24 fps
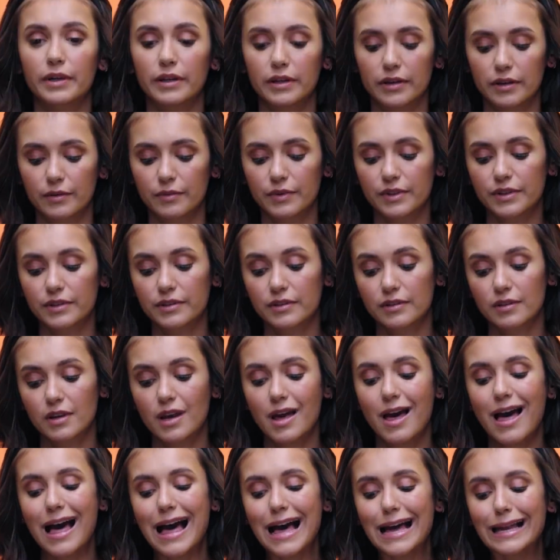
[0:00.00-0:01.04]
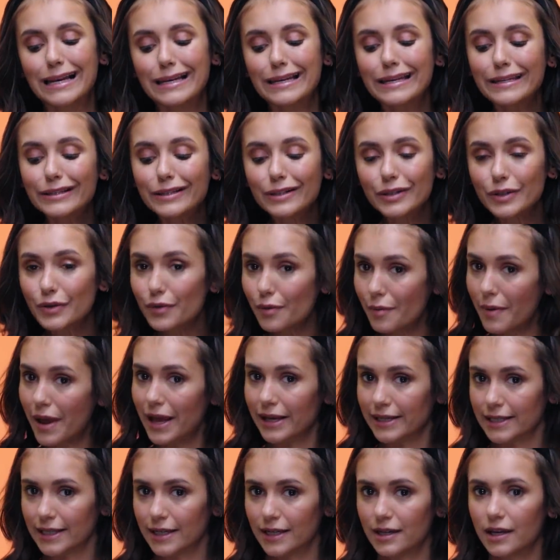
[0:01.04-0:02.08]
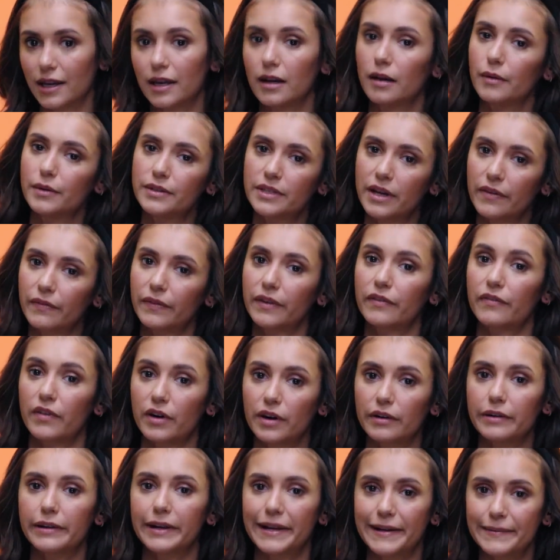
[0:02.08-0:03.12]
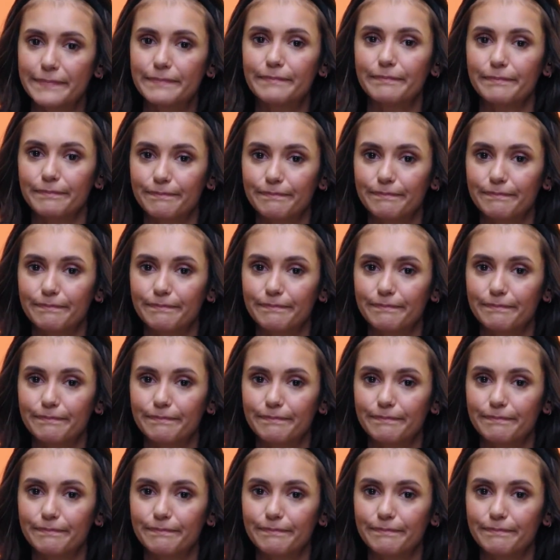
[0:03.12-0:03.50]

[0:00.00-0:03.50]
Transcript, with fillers: But it was a little dramatic, and I was definitely very late.